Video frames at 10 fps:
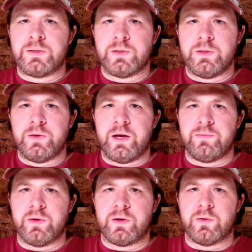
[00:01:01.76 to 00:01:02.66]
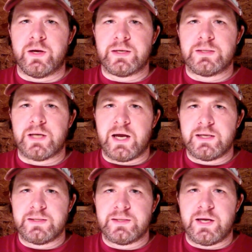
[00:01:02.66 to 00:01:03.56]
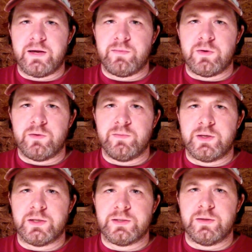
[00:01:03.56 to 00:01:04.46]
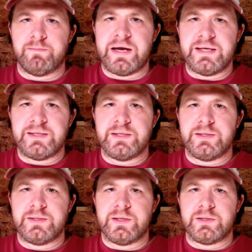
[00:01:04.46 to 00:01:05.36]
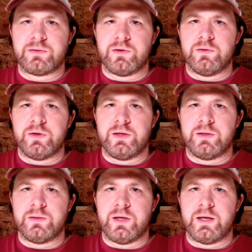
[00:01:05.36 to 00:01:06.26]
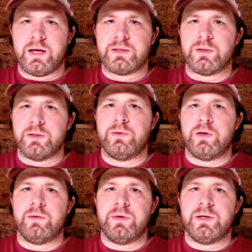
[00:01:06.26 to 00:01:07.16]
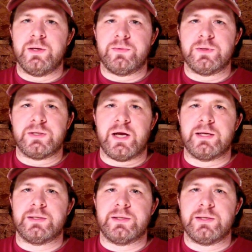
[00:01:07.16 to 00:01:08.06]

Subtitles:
sure you have the correct size light bulb because the bases that screw in, they actually do come in different sizes.